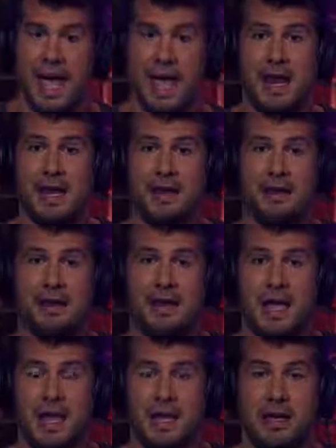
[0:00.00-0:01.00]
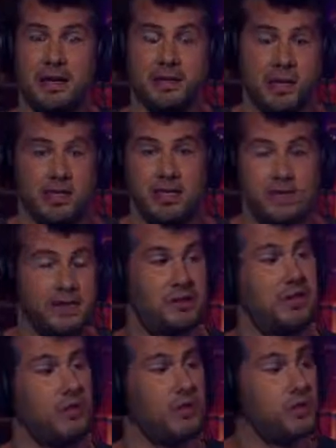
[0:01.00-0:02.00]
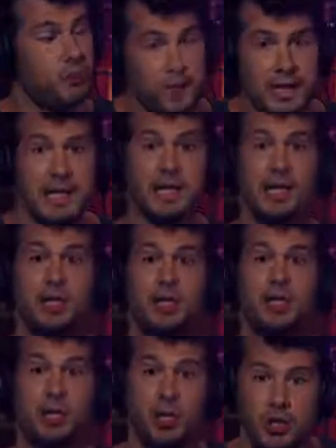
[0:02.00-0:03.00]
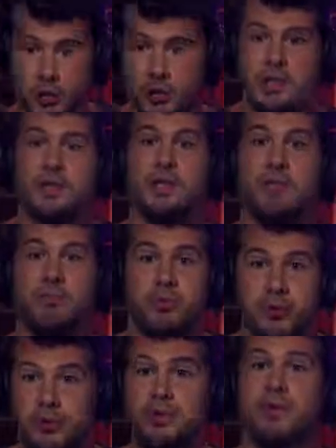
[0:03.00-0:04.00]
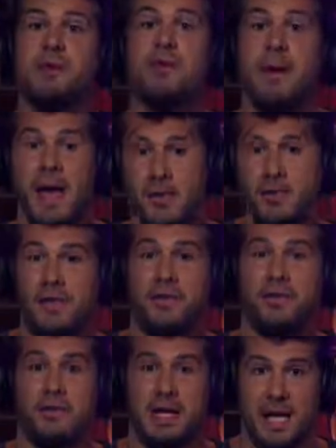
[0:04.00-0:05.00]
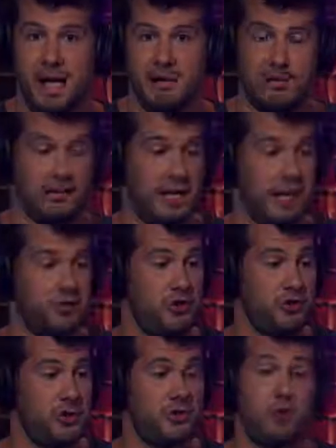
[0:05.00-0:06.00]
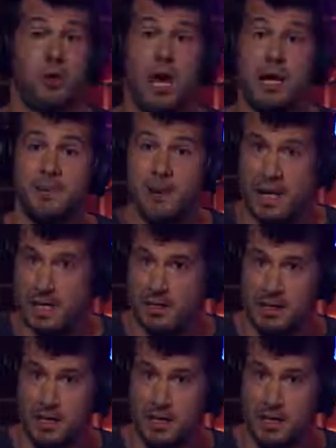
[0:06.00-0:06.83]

And they essentially found that there are three conclusively proven benefits from cannabis. Okay, treatment of chronic pain